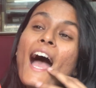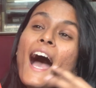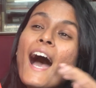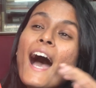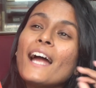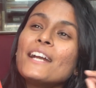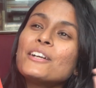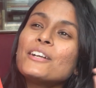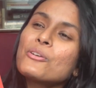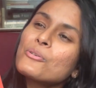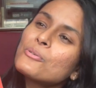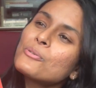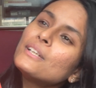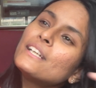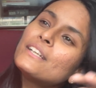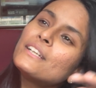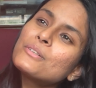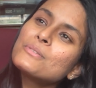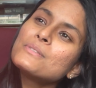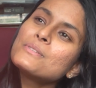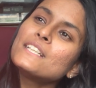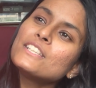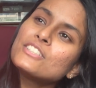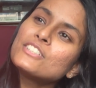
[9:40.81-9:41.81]
I
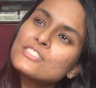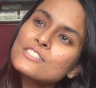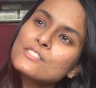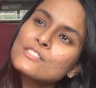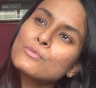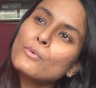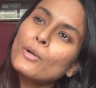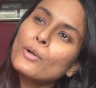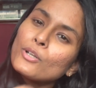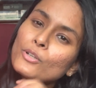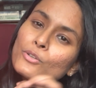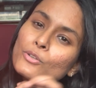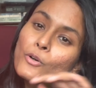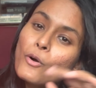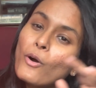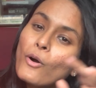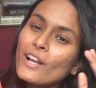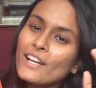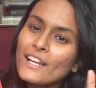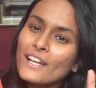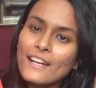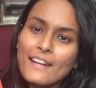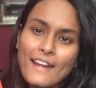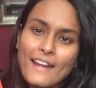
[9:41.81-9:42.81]
truly just want to go
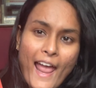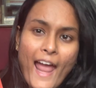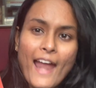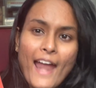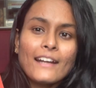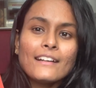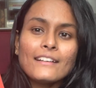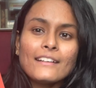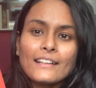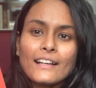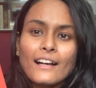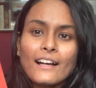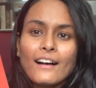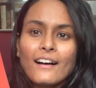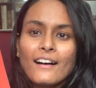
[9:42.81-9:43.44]
on a rant.